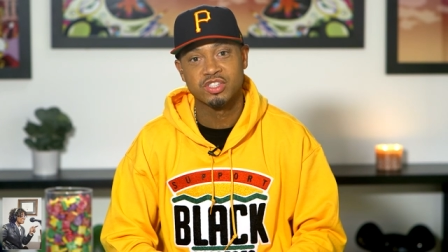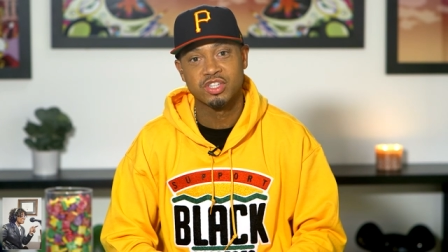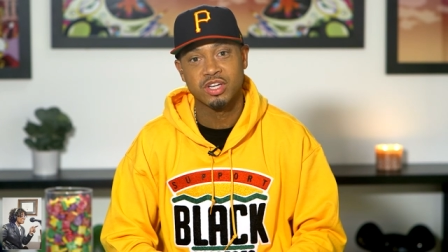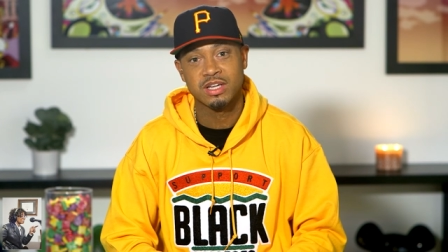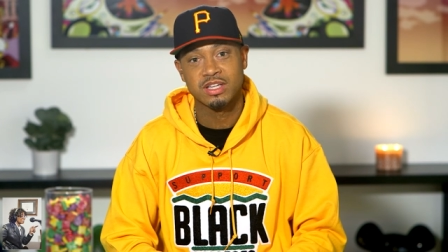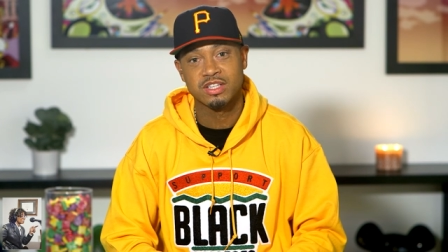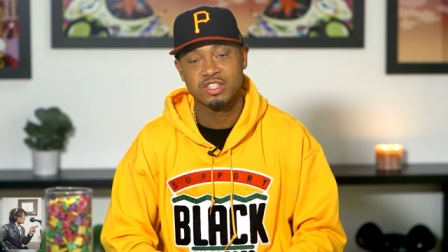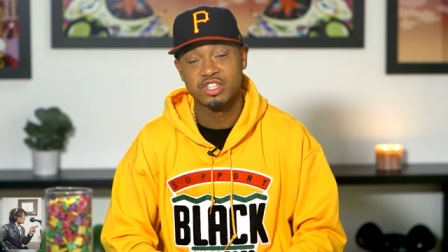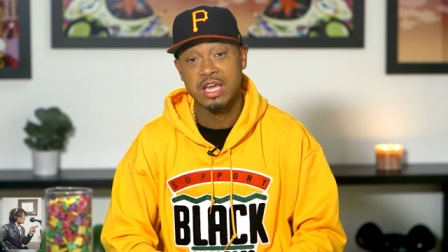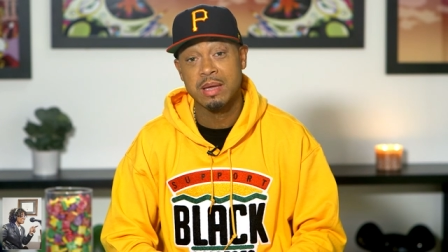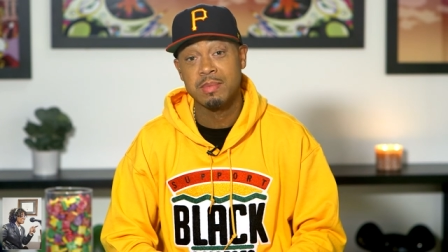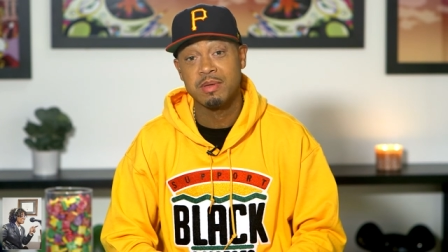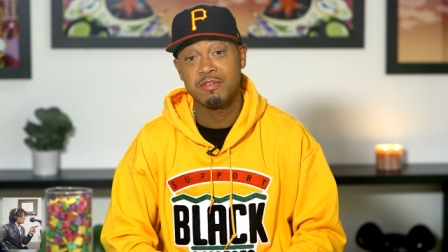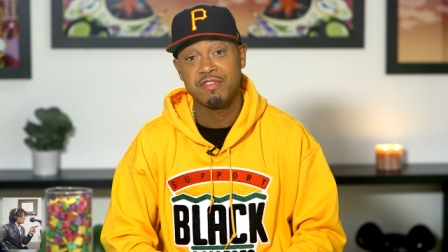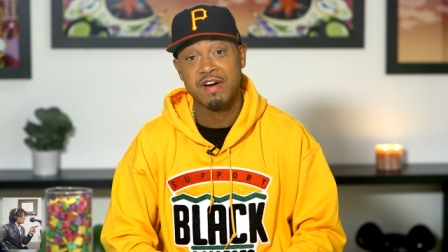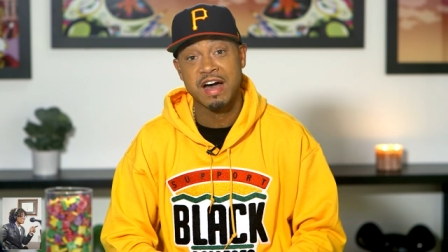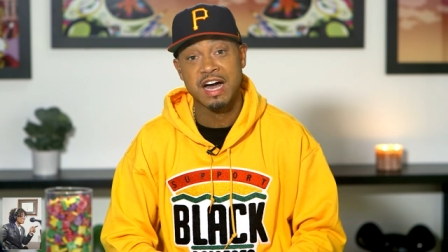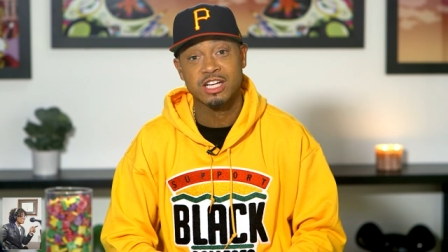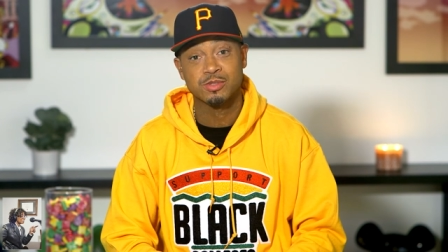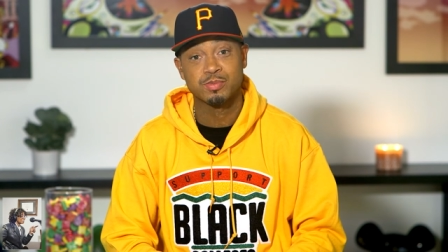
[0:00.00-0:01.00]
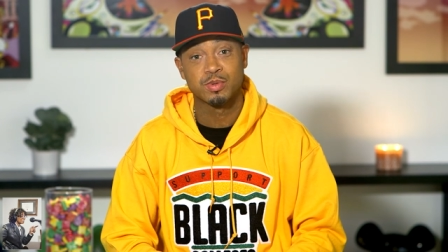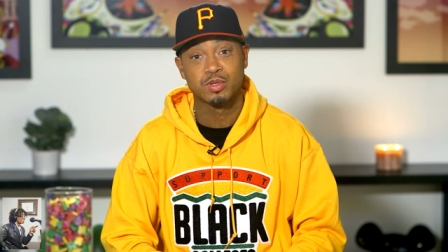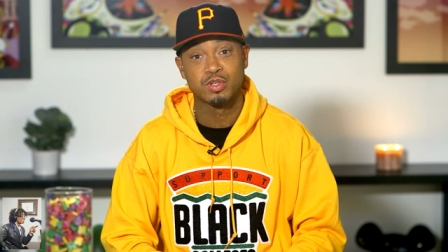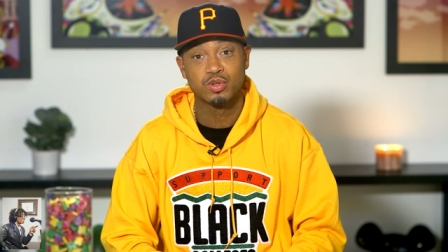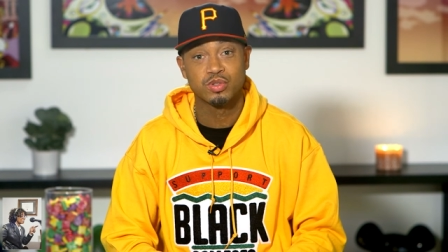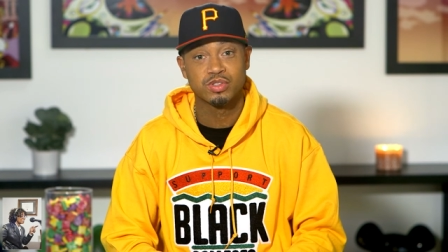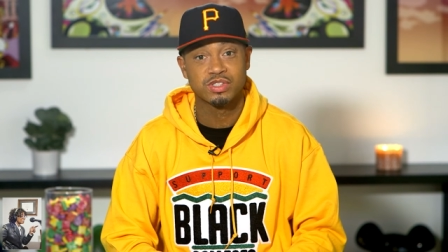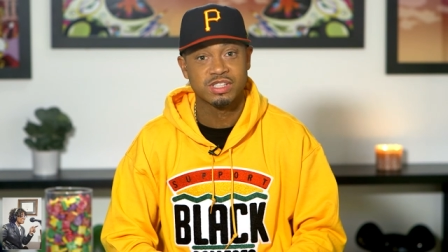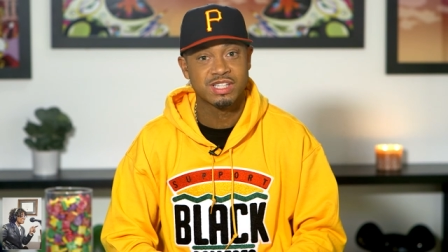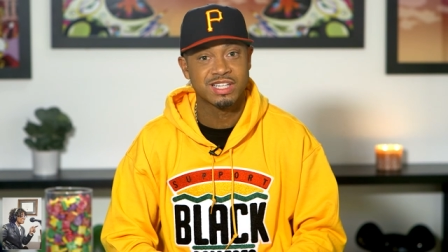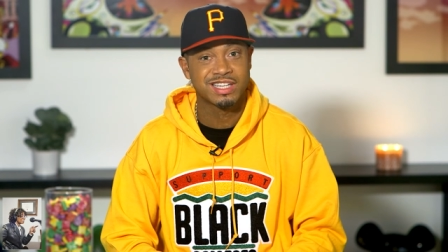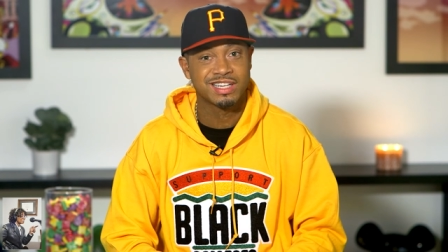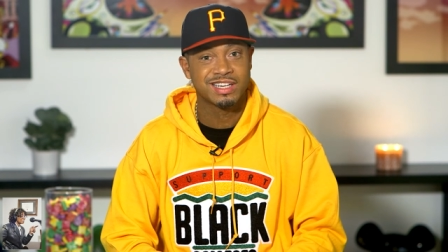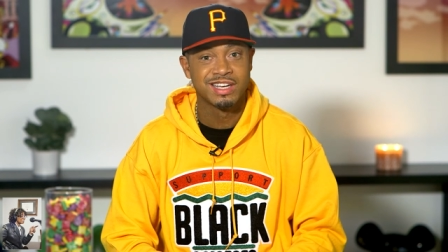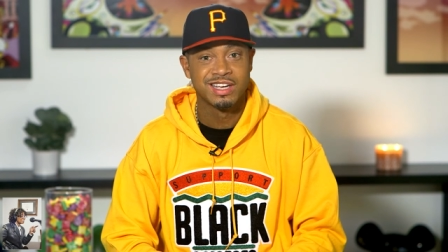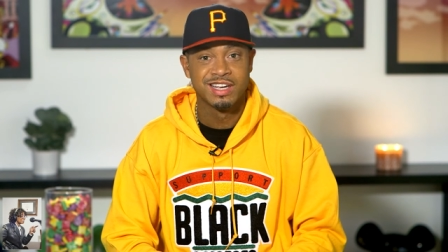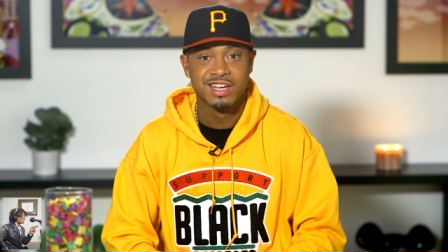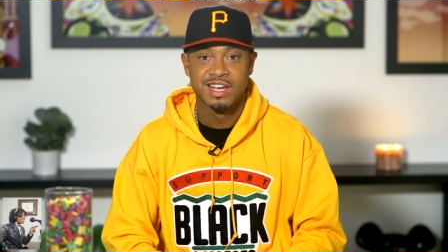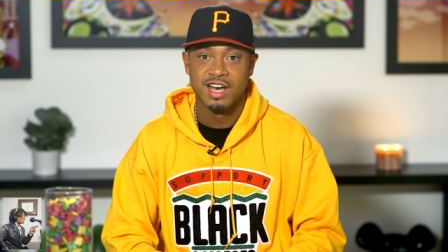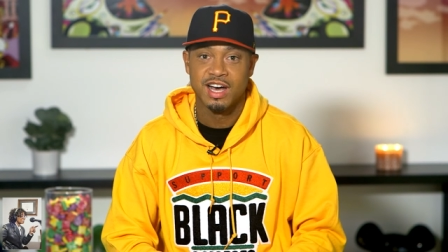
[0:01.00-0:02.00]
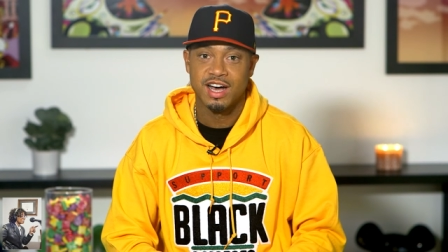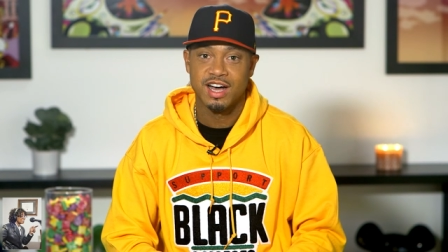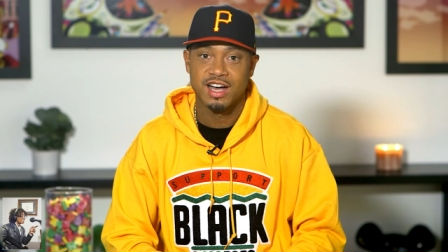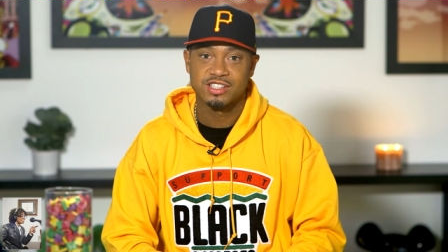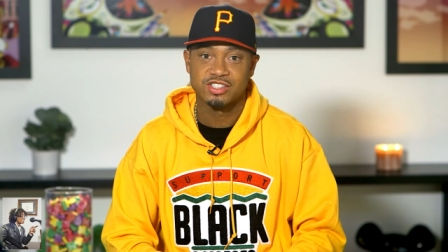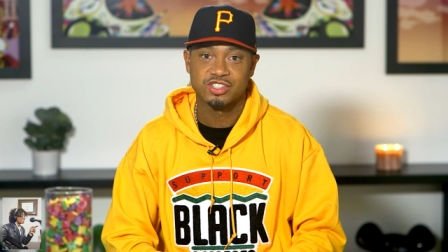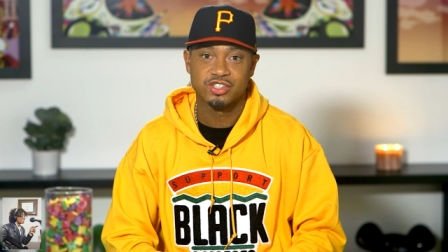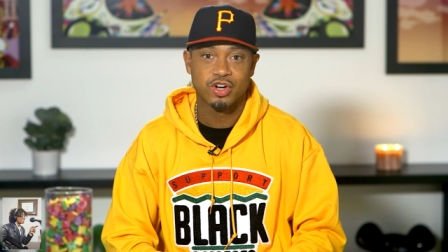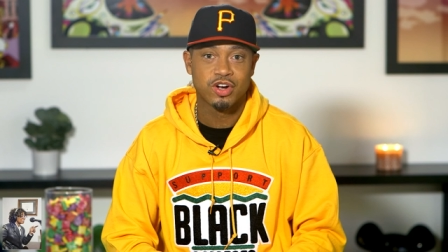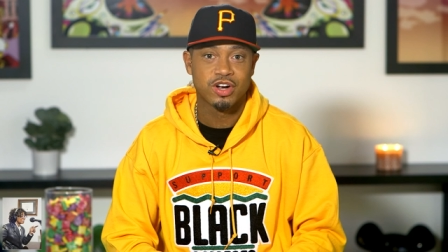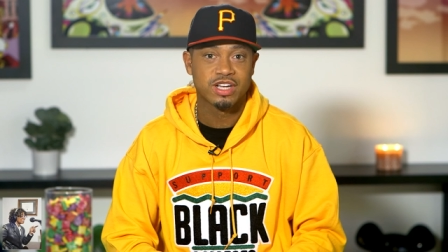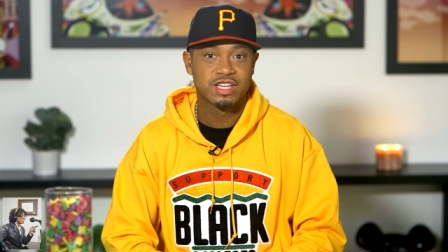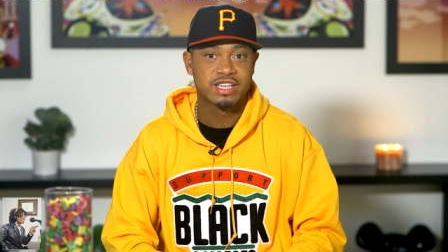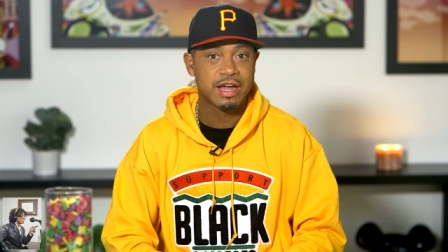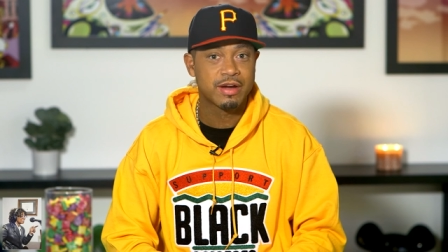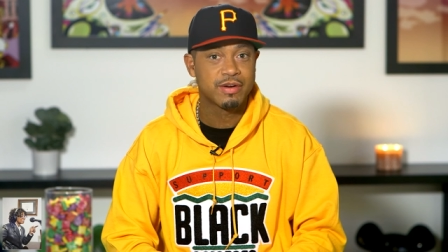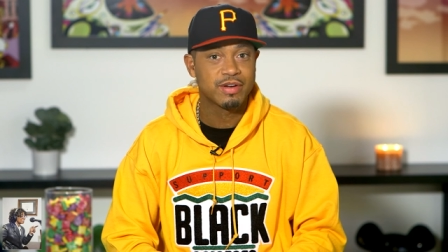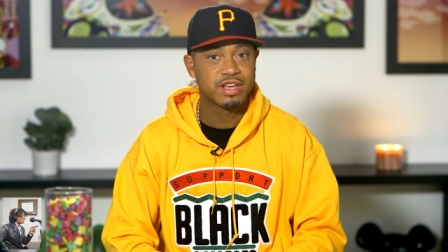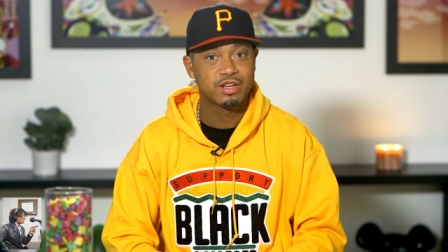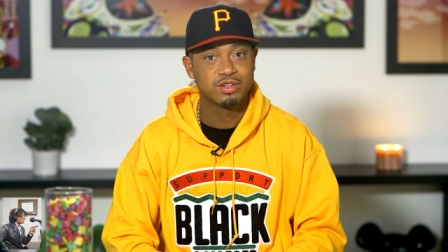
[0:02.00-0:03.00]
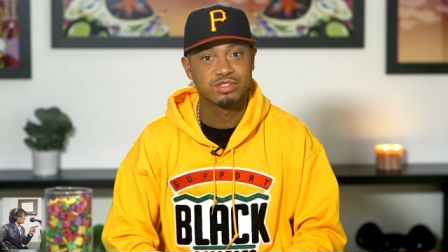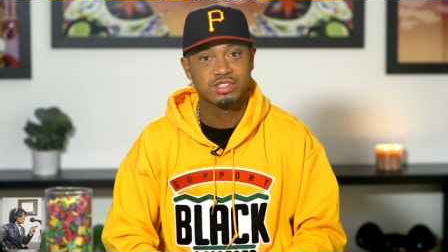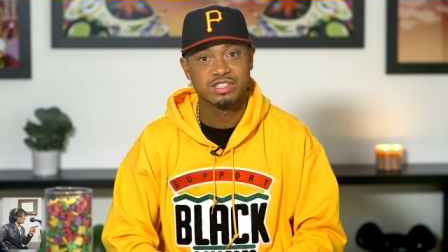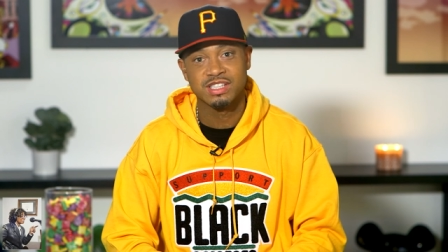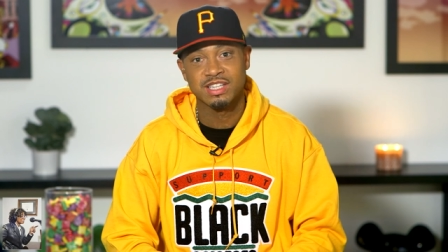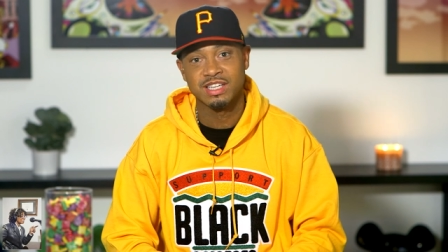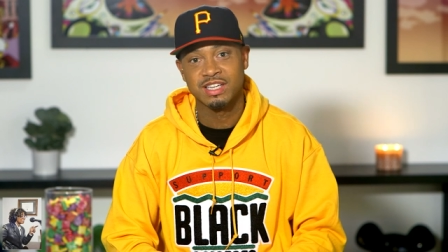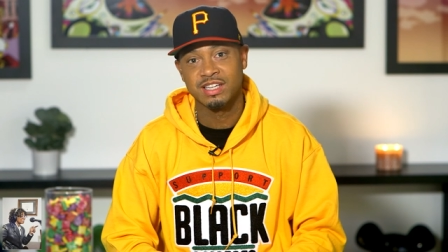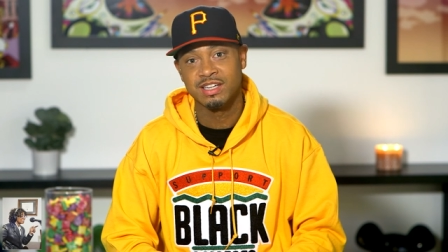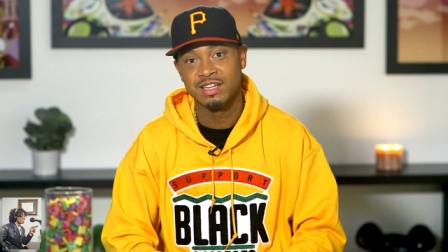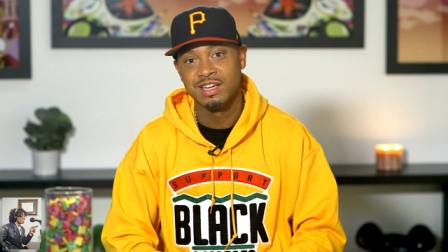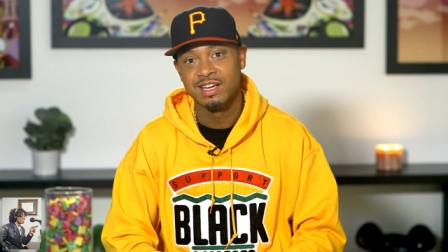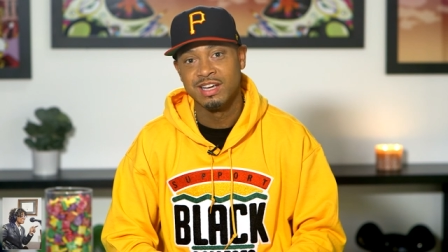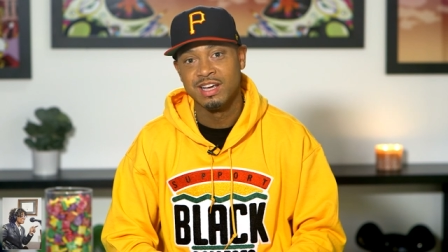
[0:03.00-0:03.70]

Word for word: Uh, Jamie Foxx produced it uh, starring Keri Hilson,